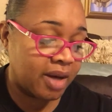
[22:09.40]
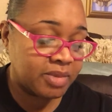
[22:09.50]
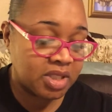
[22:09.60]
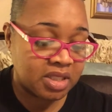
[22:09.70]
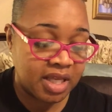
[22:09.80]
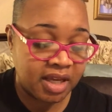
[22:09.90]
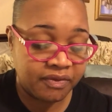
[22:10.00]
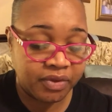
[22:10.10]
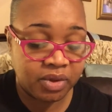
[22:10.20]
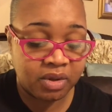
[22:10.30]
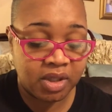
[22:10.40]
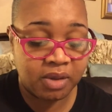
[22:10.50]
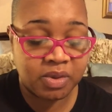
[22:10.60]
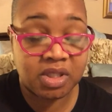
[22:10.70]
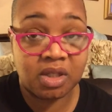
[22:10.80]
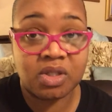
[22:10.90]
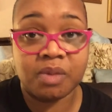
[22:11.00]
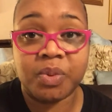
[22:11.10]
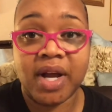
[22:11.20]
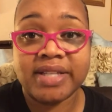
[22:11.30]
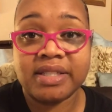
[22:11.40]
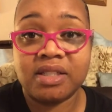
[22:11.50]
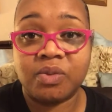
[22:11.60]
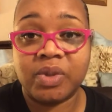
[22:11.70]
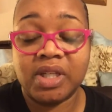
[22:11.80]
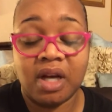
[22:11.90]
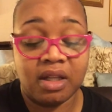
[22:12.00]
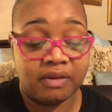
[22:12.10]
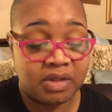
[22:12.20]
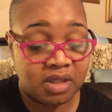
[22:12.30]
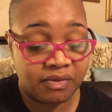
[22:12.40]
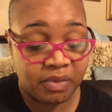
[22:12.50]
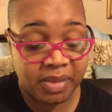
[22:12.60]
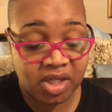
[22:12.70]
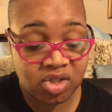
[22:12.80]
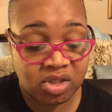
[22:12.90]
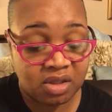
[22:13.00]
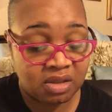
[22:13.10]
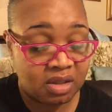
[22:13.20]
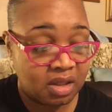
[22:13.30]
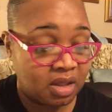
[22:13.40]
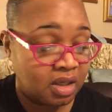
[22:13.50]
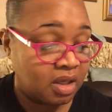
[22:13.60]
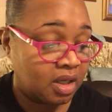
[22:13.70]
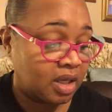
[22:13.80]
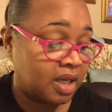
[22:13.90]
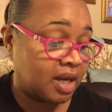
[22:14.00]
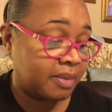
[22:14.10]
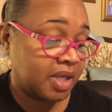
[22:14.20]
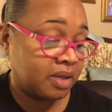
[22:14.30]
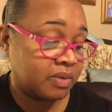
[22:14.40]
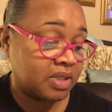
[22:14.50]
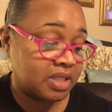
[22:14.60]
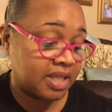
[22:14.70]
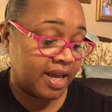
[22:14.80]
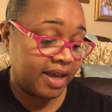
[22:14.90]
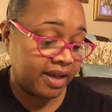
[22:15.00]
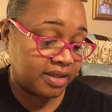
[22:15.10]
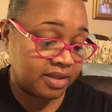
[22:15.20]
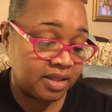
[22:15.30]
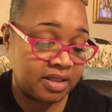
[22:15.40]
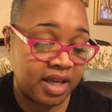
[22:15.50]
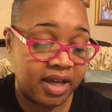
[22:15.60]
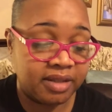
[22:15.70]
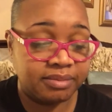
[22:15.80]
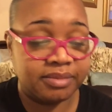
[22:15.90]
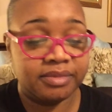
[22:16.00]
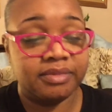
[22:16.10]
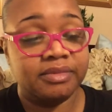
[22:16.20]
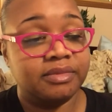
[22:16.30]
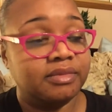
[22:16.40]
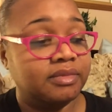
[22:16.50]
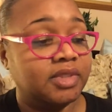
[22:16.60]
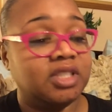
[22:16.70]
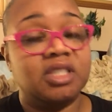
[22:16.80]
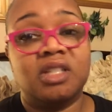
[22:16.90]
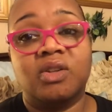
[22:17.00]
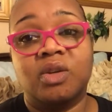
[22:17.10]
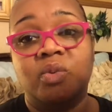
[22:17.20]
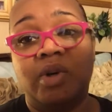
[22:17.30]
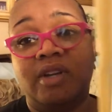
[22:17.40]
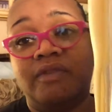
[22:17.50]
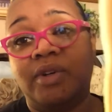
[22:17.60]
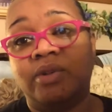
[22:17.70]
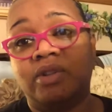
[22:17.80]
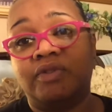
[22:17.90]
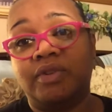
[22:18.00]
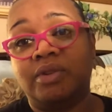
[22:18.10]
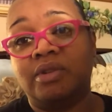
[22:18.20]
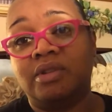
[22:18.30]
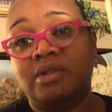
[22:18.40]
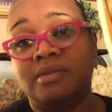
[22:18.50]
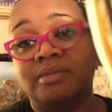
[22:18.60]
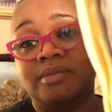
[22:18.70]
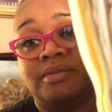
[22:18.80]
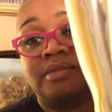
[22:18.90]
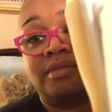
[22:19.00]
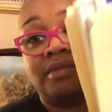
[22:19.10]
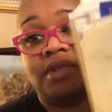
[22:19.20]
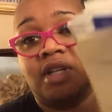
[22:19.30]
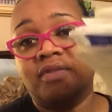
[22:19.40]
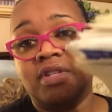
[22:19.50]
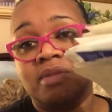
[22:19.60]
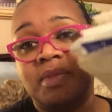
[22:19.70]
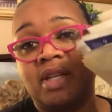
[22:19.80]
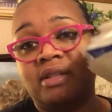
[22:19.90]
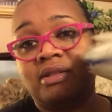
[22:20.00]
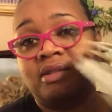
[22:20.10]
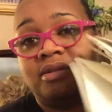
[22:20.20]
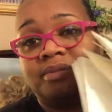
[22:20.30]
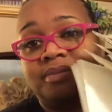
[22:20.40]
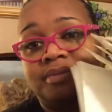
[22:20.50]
just thankful. It was so surprising to read all of this information. And I mean, it was stacks. This is only one folder full of his medical